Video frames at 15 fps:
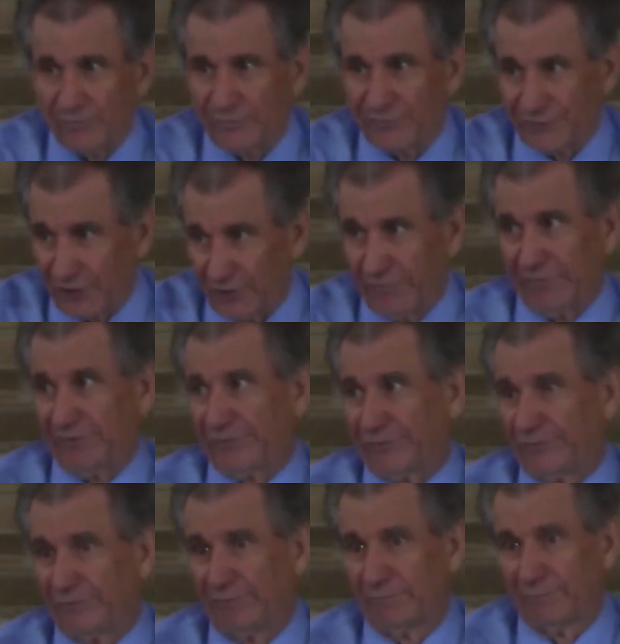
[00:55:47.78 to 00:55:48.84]
service
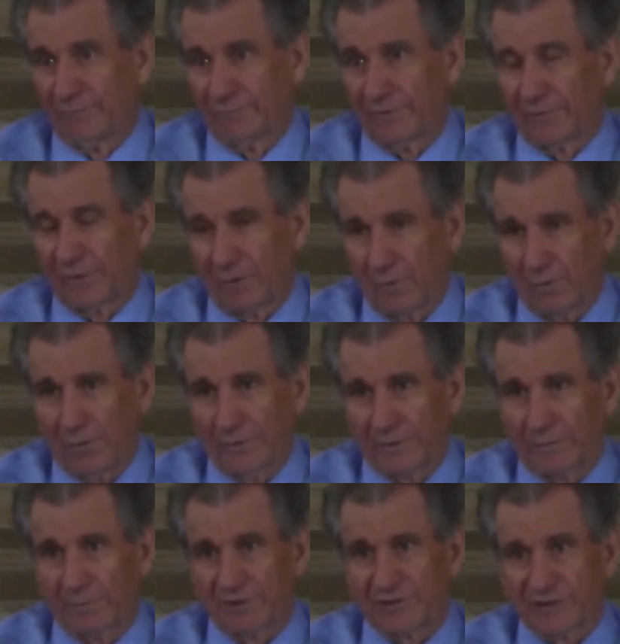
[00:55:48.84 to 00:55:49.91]
to the Lord, to
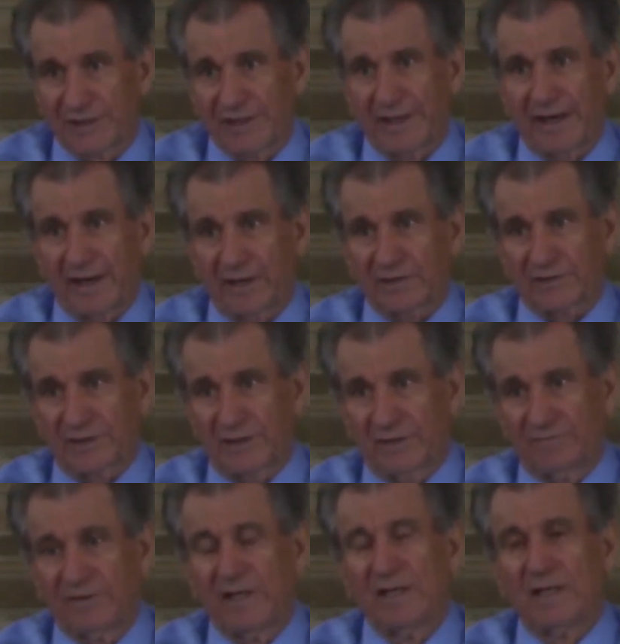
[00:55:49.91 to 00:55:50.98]
present ourselves
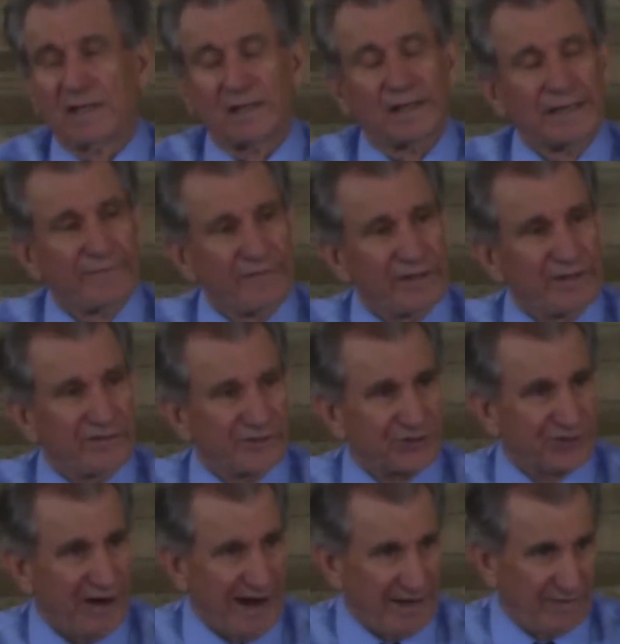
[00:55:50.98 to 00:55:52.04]
living
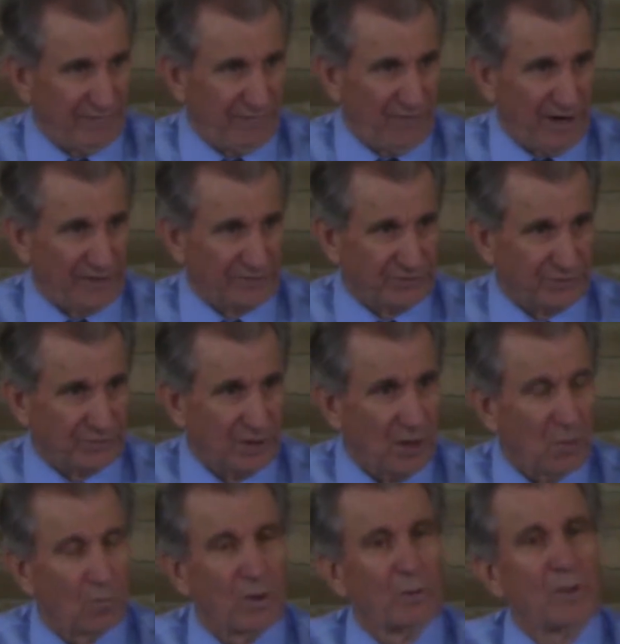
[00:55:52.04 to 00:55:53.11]
sacrifices
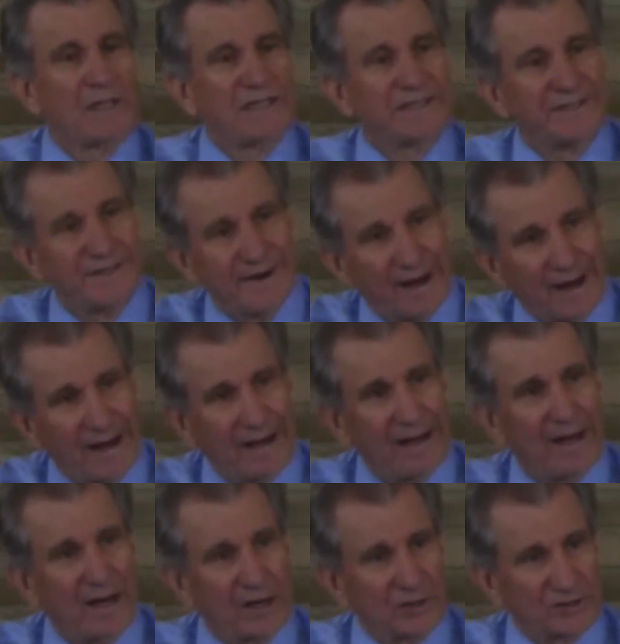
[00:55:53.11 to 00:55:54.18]
where we deny
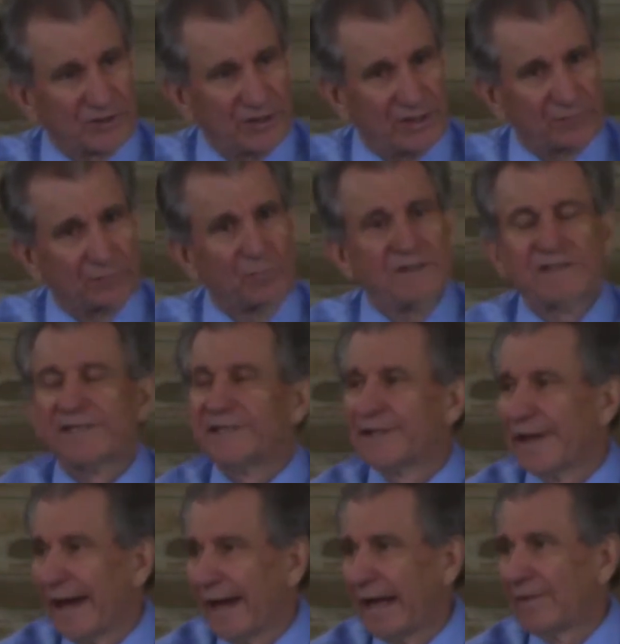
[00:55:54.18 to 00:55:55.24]
ourselves. We
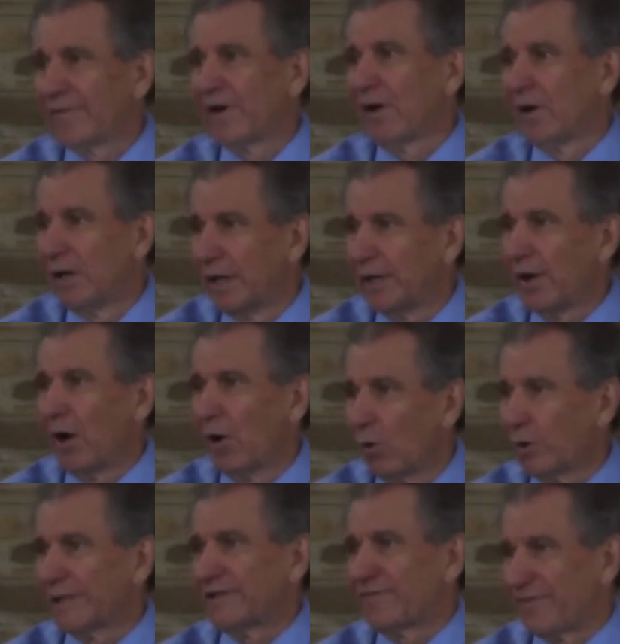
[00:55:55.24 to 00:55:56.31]
deny the
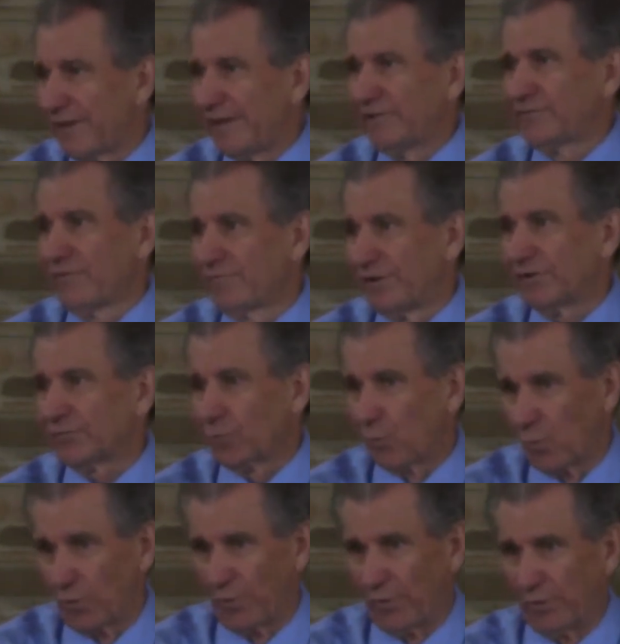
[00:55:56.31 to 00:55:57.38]
unholy things of this
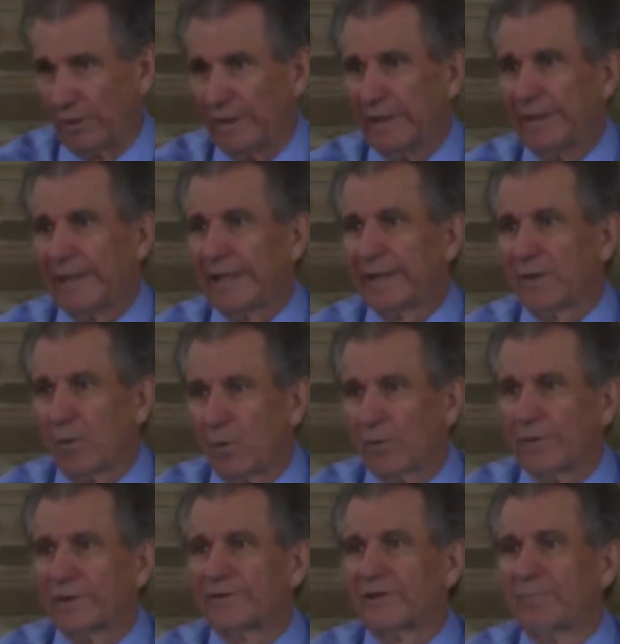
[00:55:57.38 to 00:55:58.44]
world in
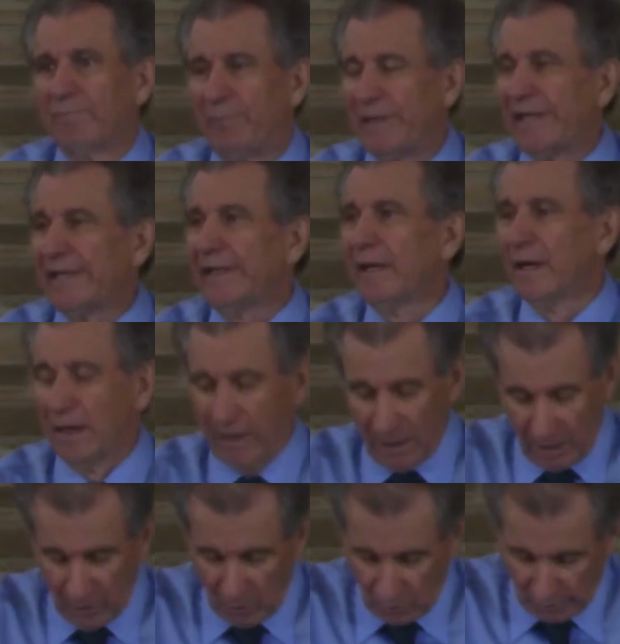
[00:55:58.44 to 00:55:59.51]
order to be
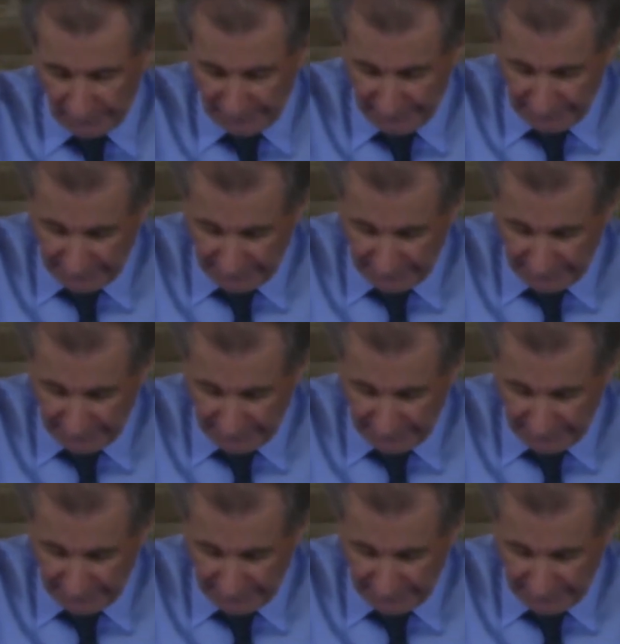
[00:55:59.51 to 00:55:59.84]
holy